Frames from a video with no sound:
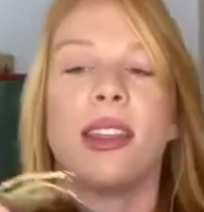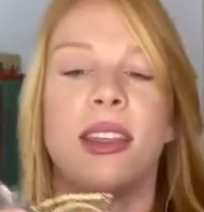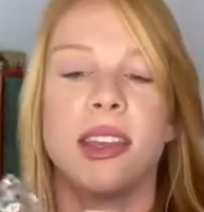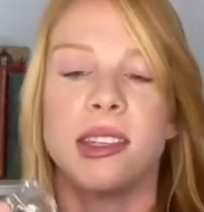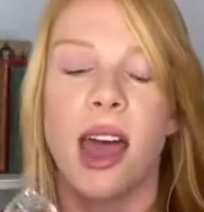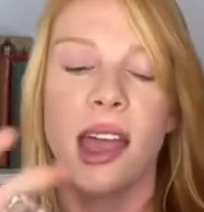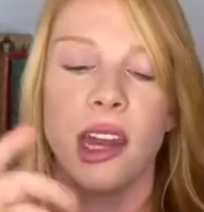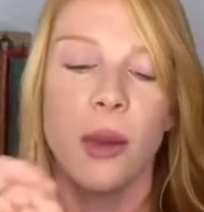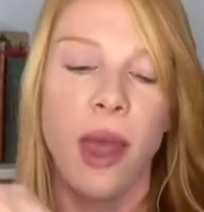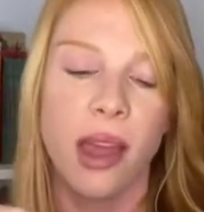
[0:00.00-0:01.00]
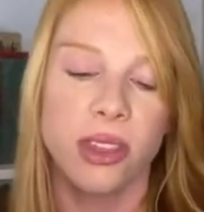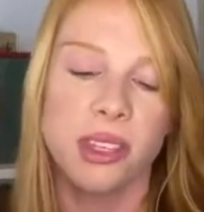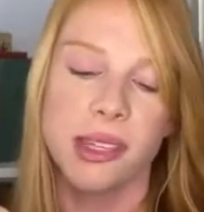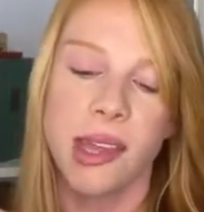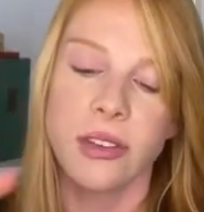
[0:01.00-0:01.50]
this item at the
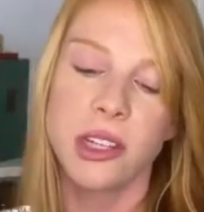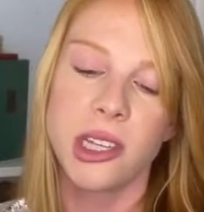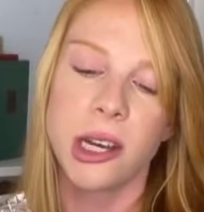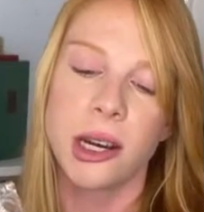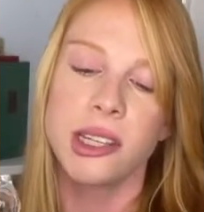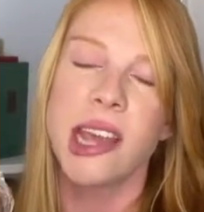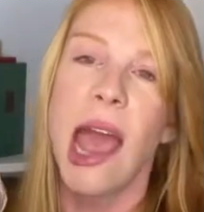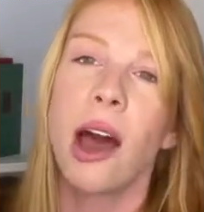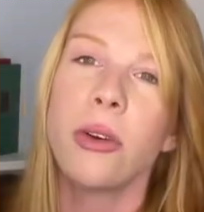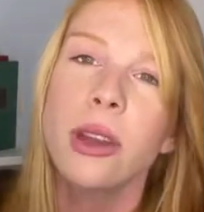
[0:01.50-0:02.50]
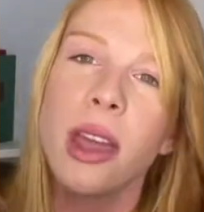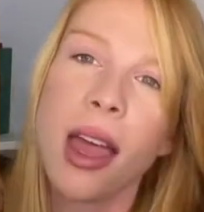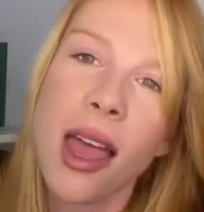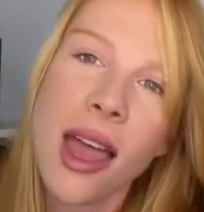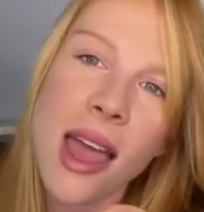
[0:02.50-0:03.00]
Savers here in town,
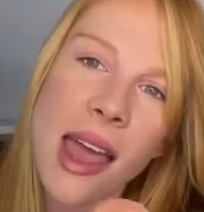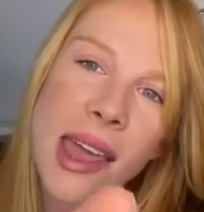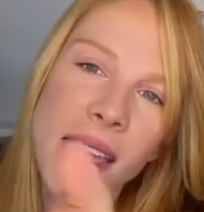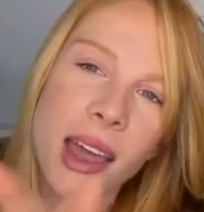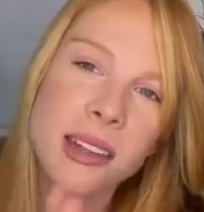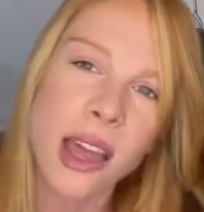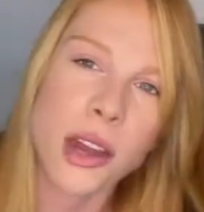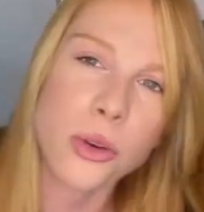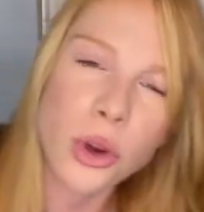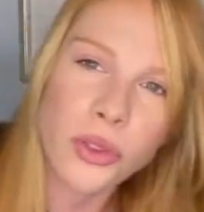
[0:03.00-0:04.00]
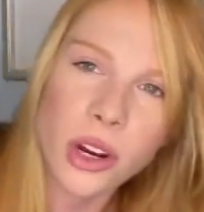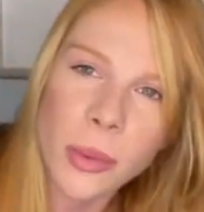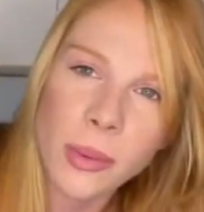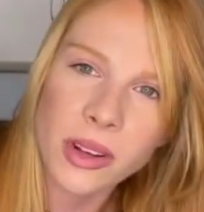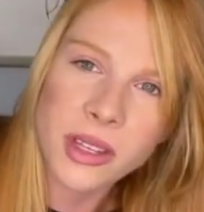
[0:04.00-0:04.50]
and I don't know if you're gonna be
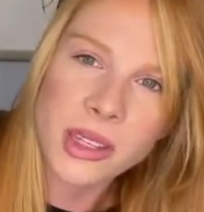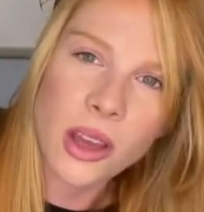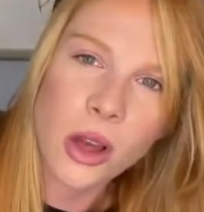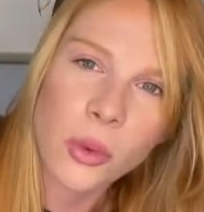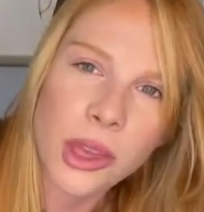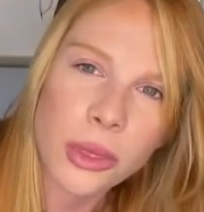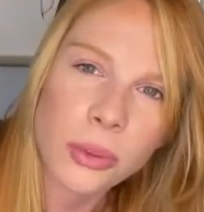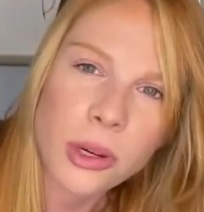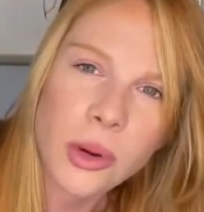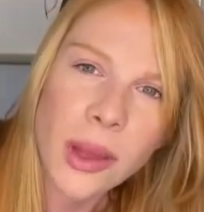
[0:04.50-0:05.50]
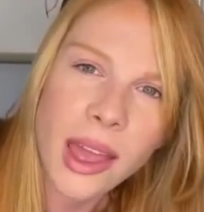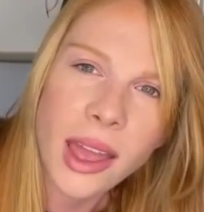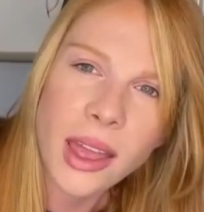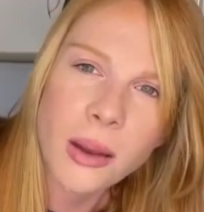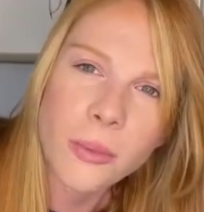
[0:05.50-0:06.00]
able to see all the way through
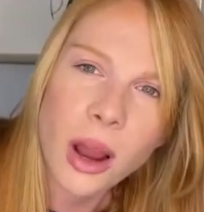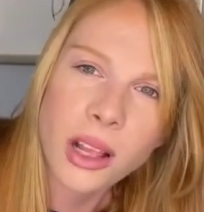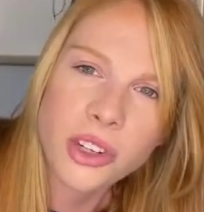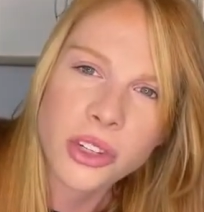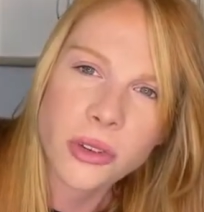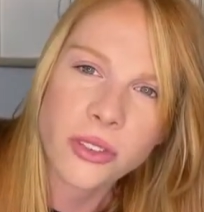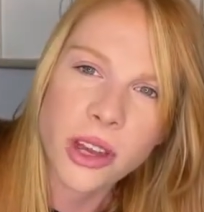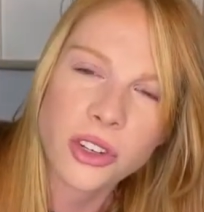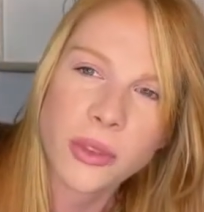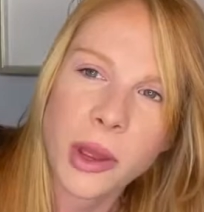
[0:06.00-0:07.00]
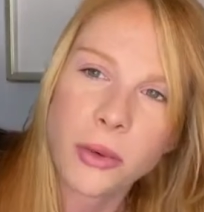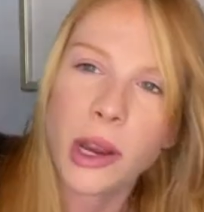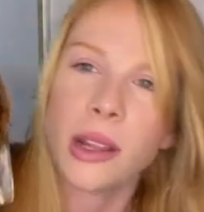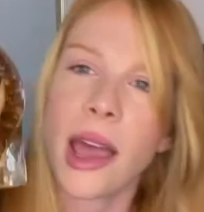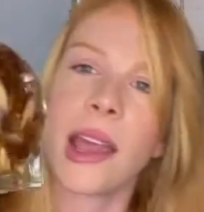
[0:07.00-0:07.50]
it, probably just a reflection of my
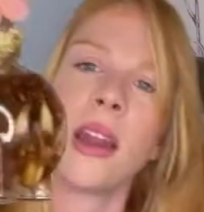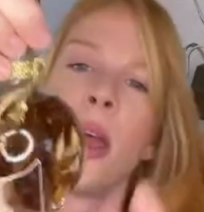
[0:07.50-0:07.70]
ring light,